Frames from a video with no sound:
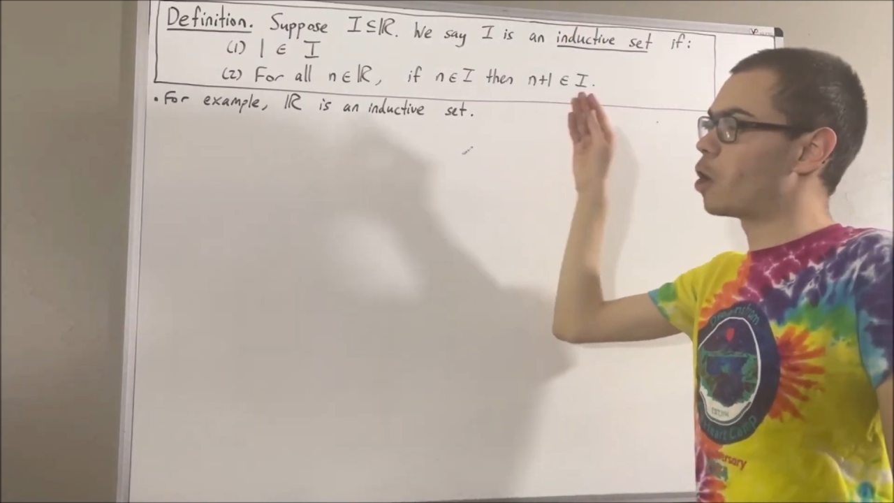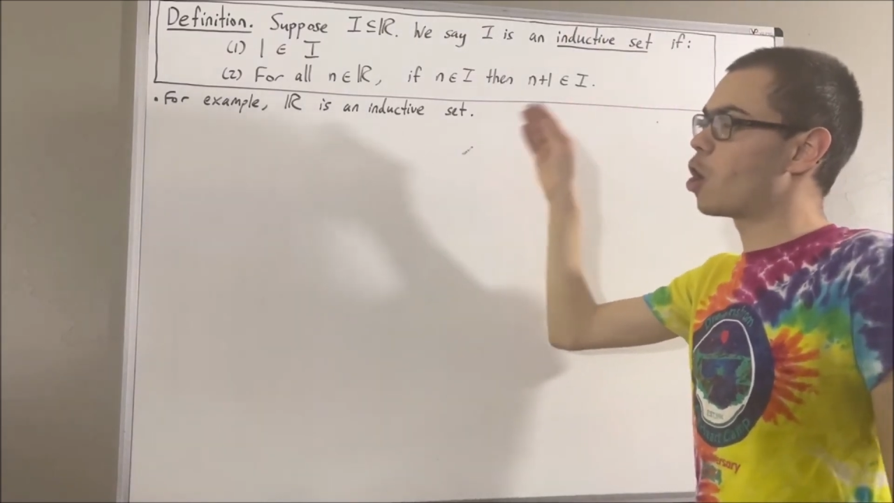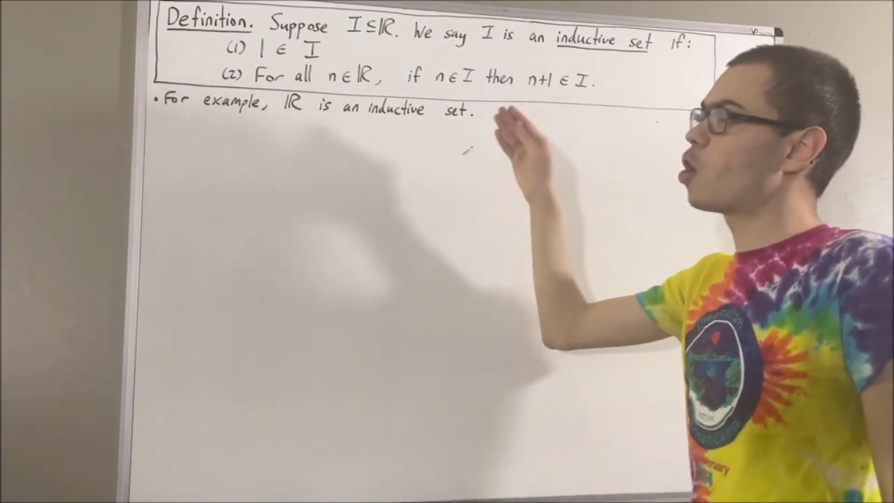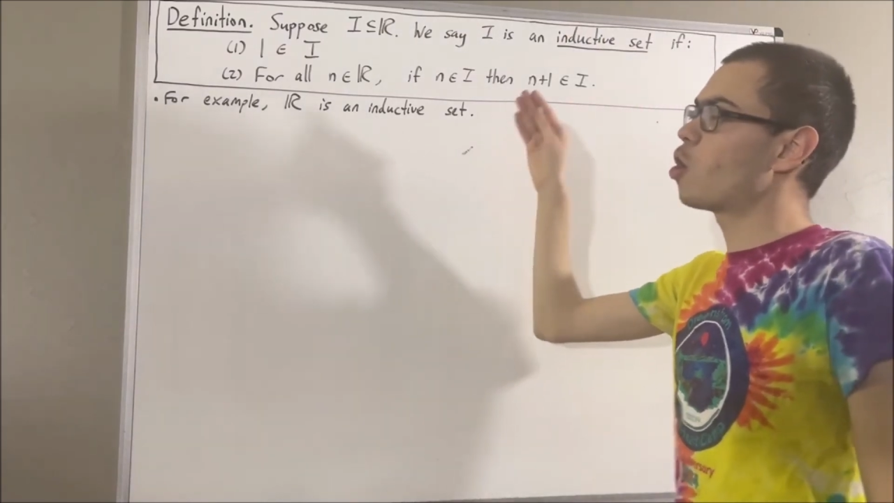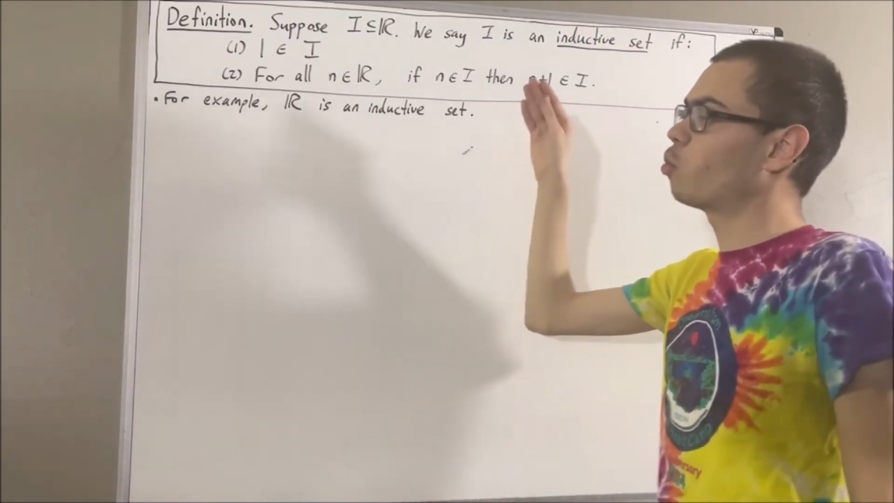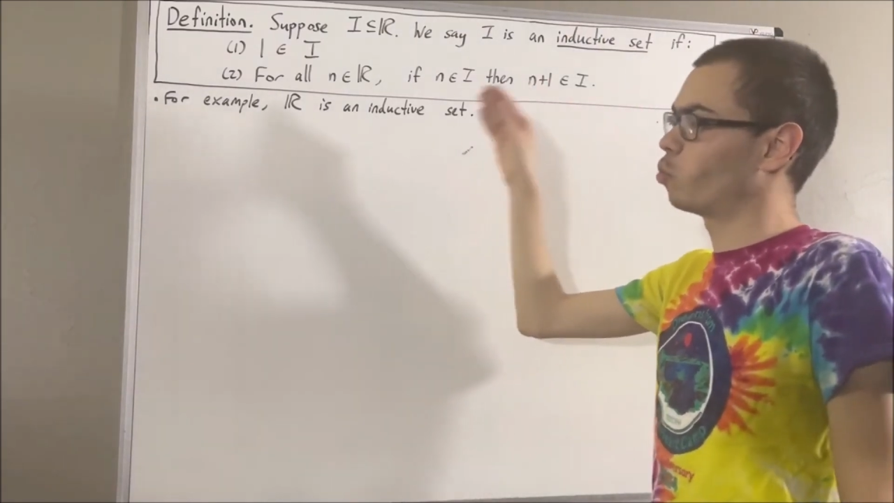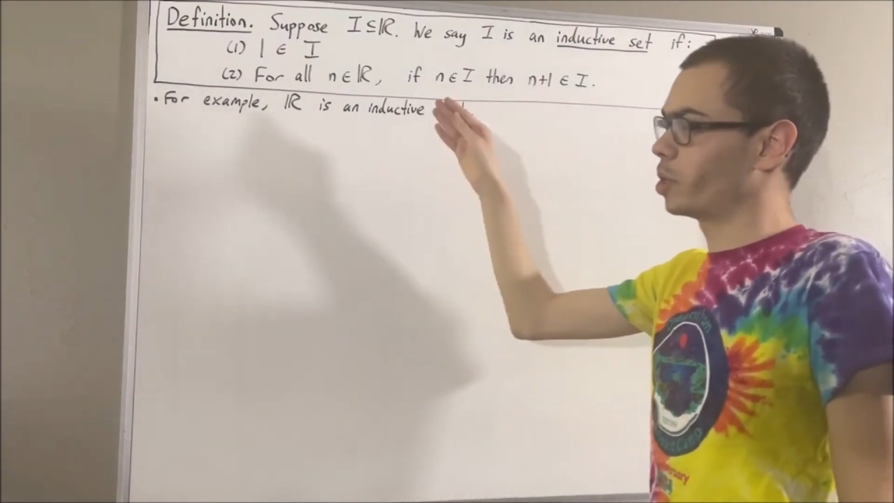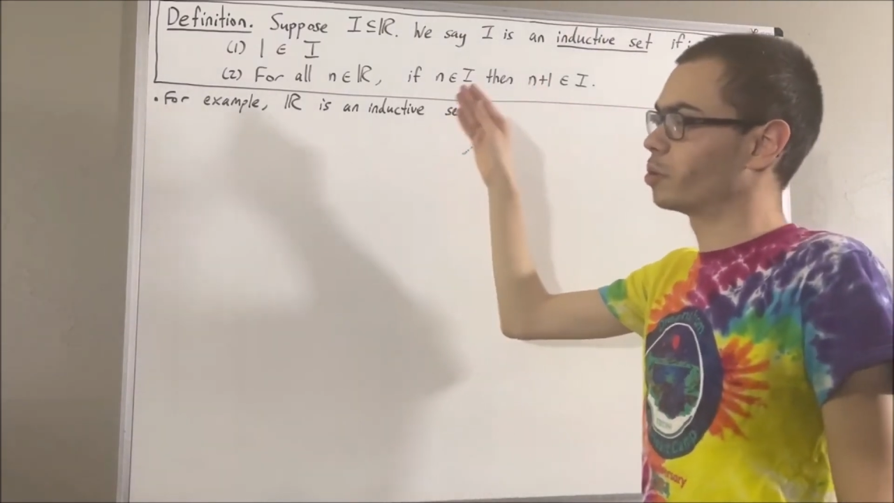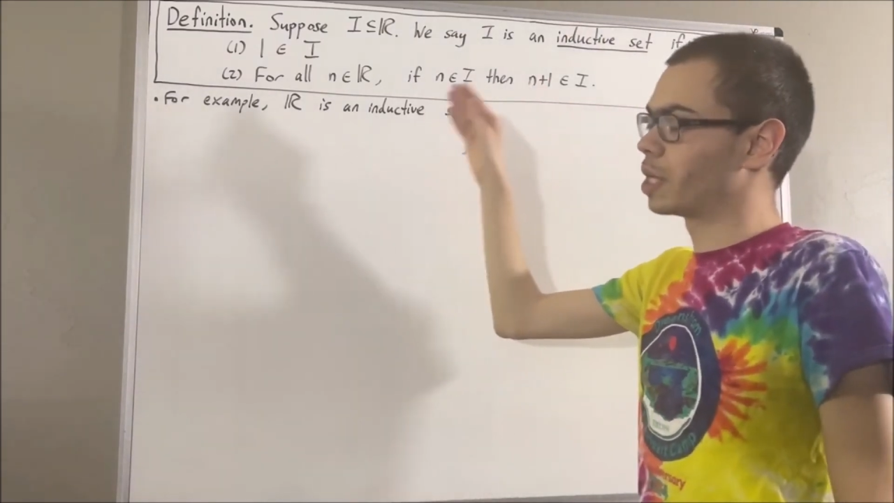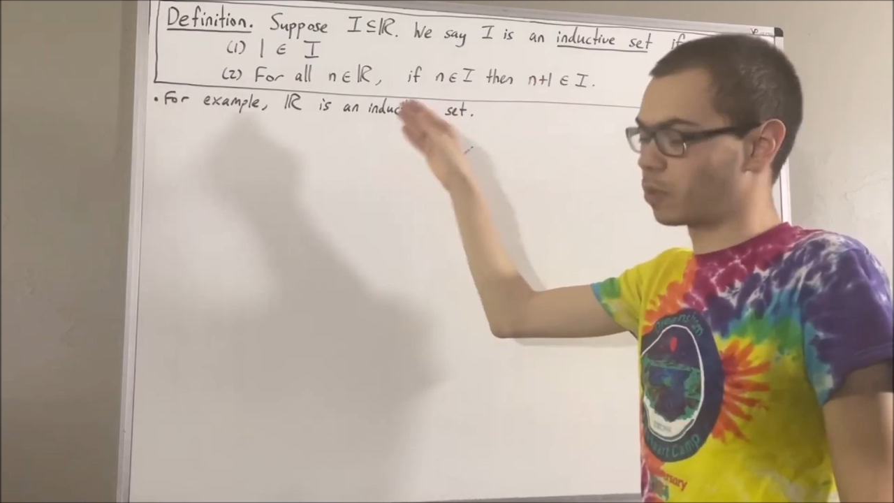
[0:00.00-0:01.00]
all
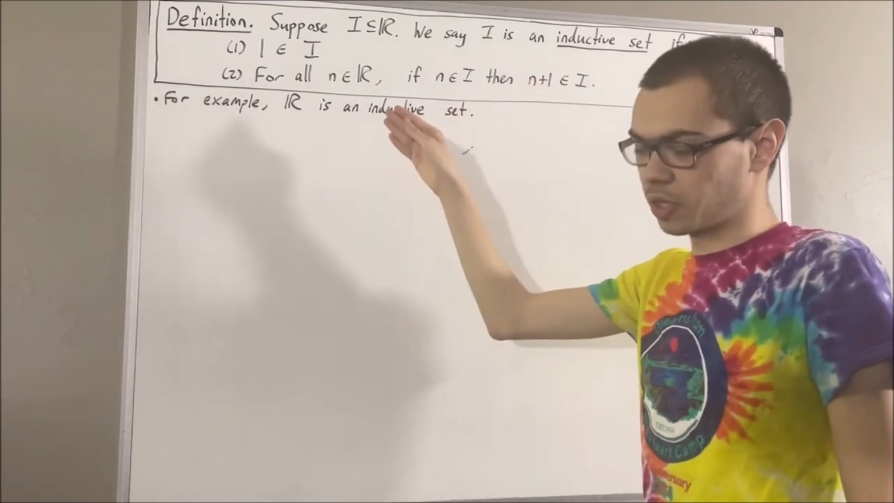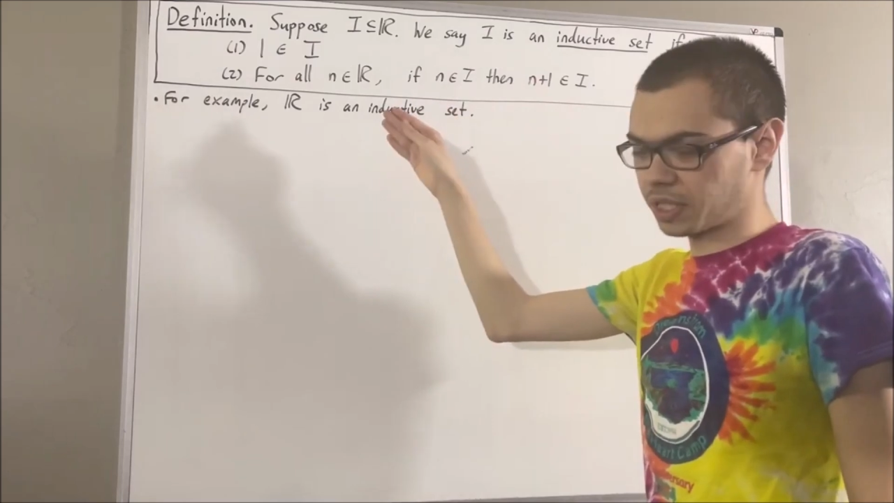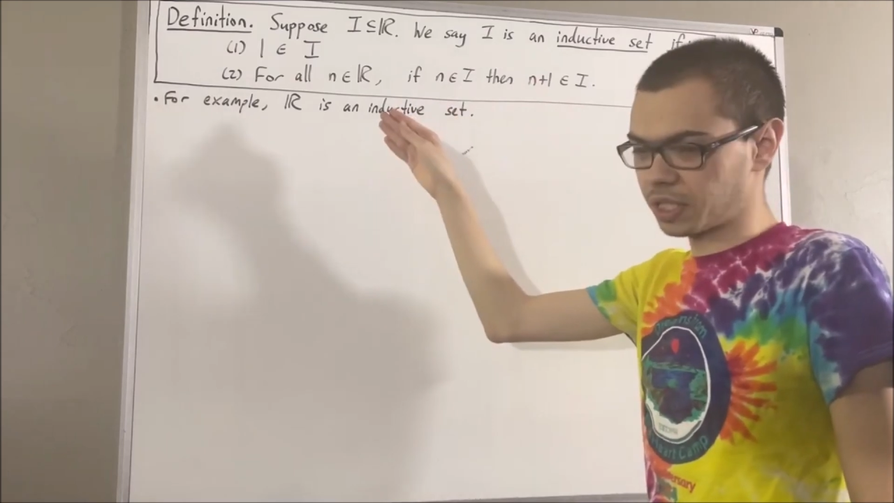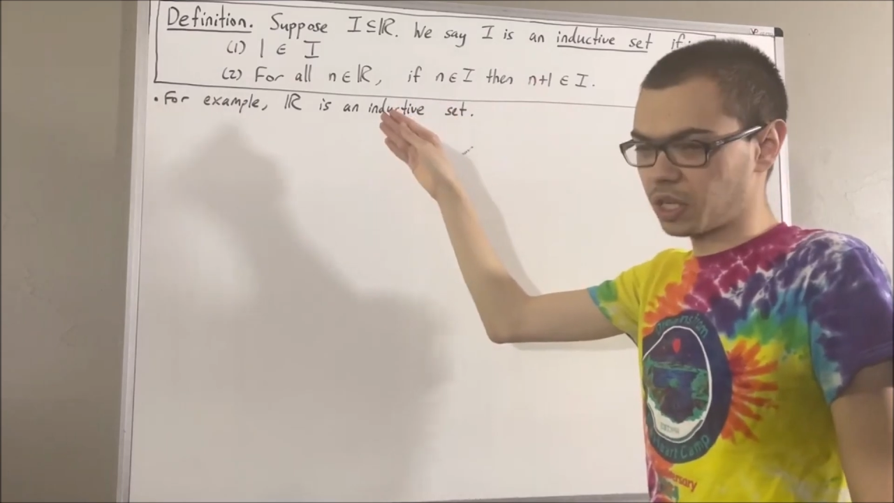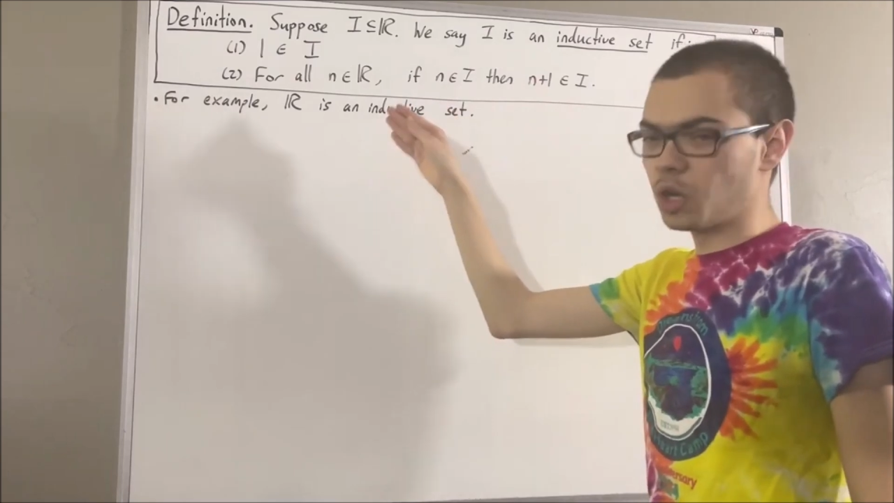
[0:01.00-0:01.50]
real numbers